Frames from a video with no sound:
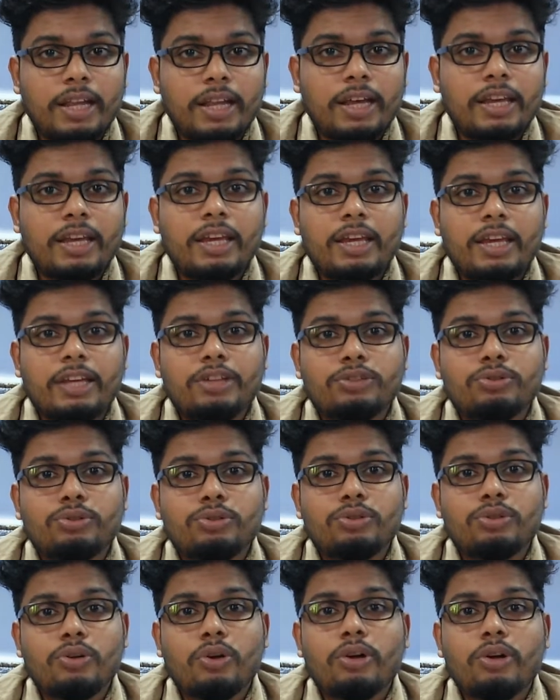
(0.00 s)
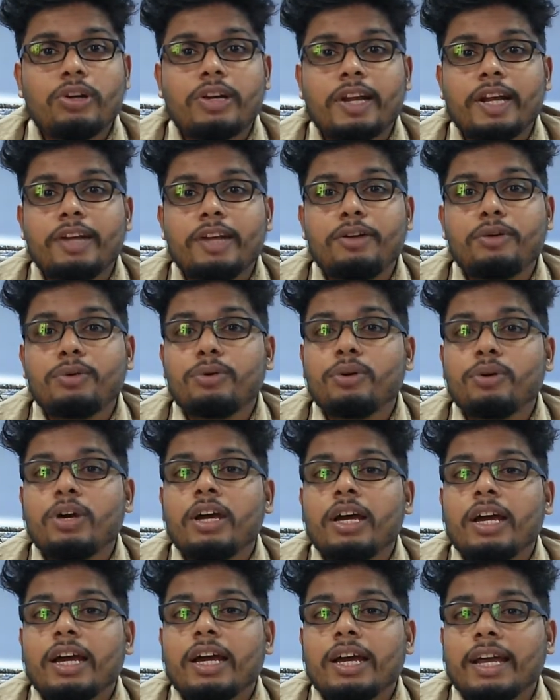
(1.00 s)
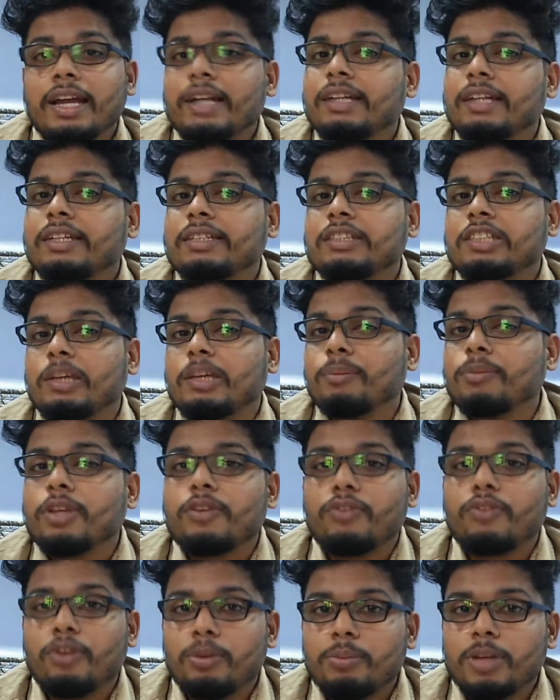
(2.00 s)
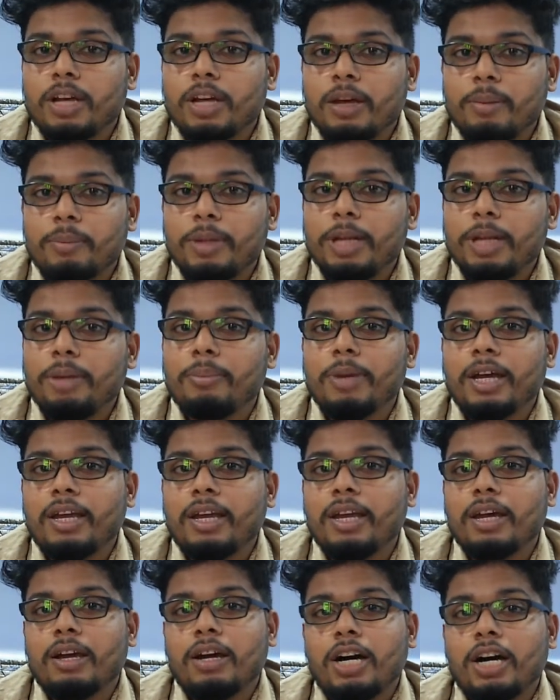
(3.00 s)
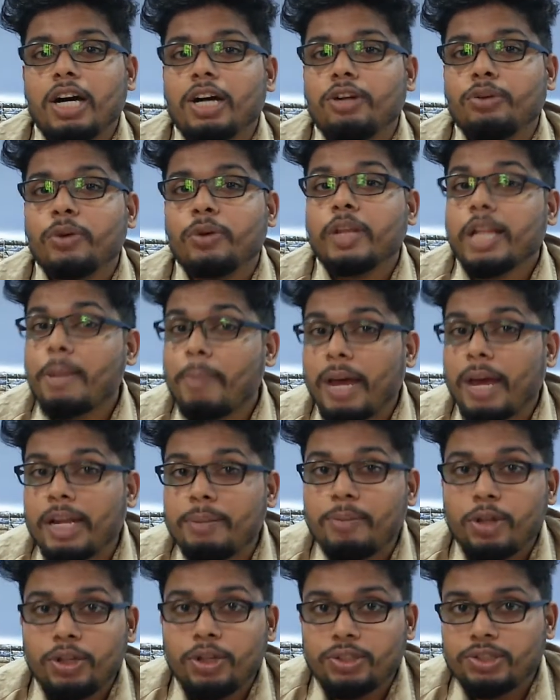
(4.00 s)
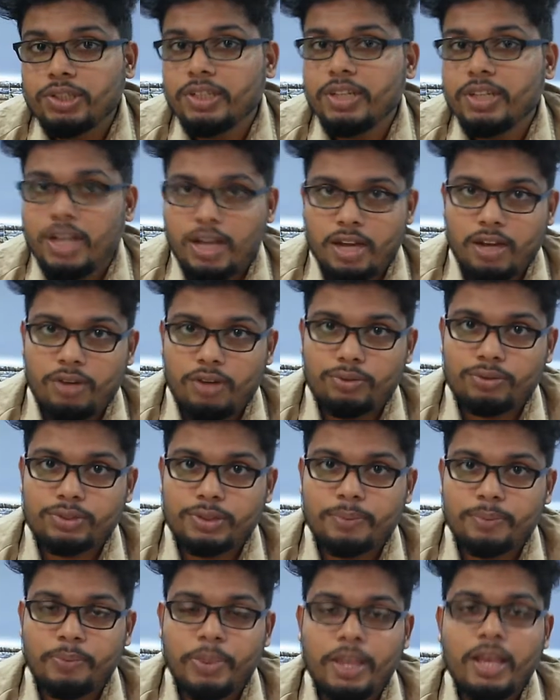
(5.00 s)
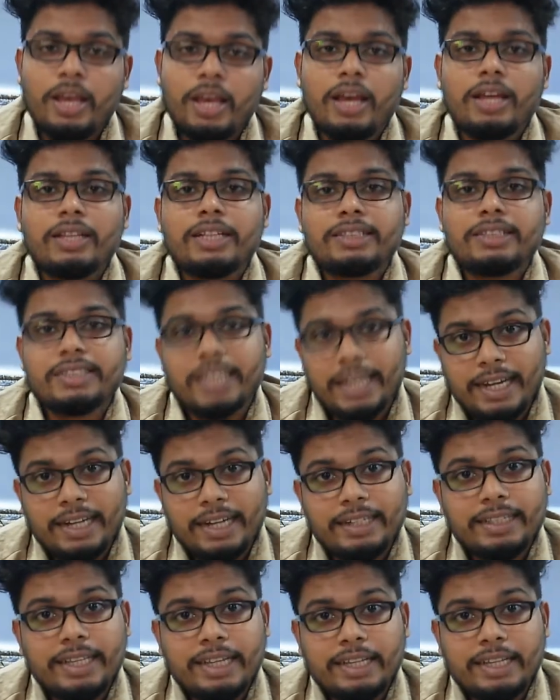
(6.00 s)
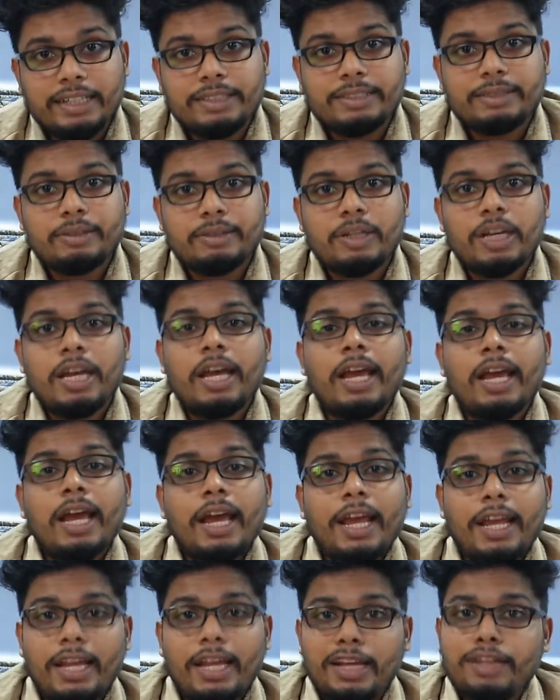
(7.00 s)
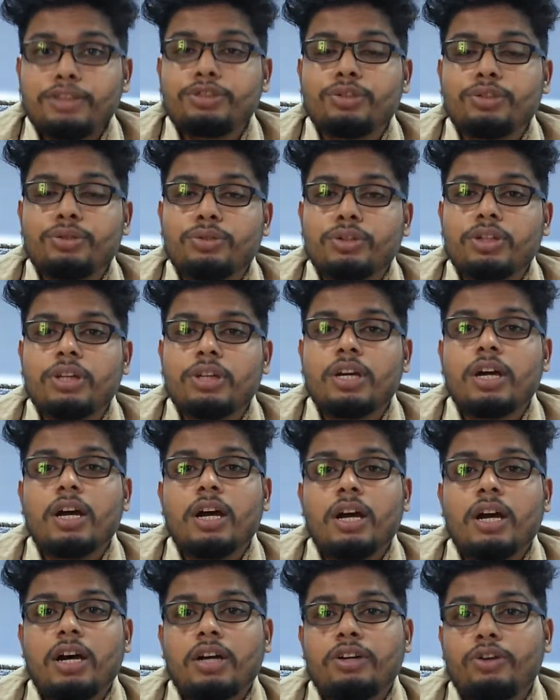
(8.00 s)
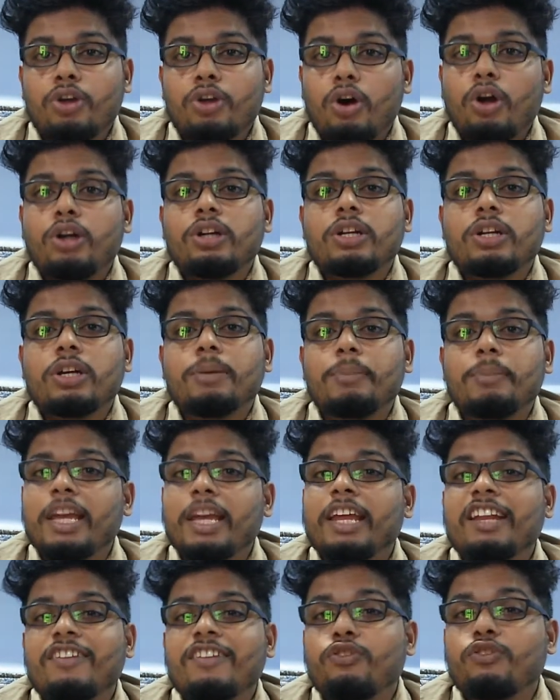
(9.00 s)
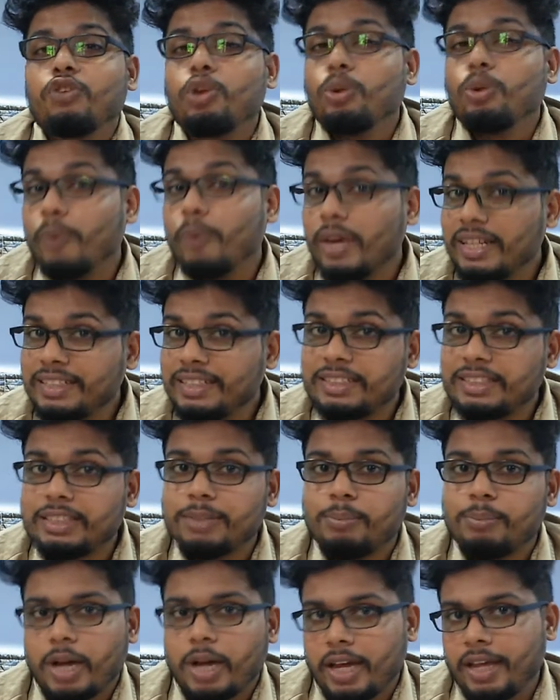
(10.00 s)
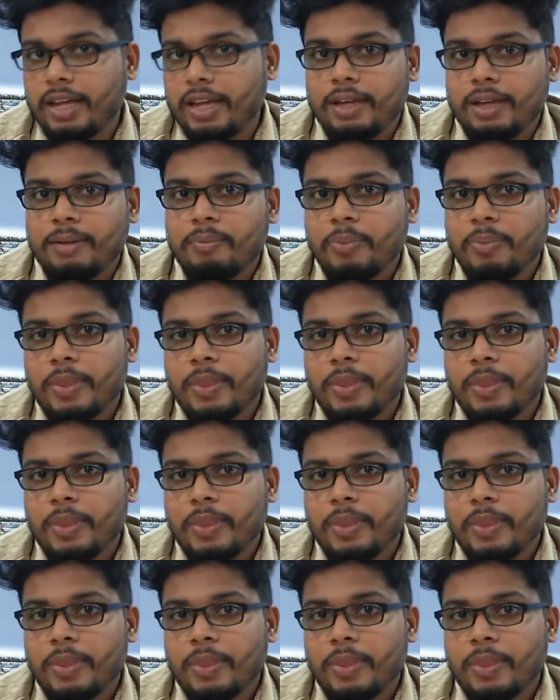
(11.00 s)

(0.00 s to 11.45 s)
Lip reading: Like he should not try to get something from the company by doing the manipulation in accounts. The second thing is he should not be influenced by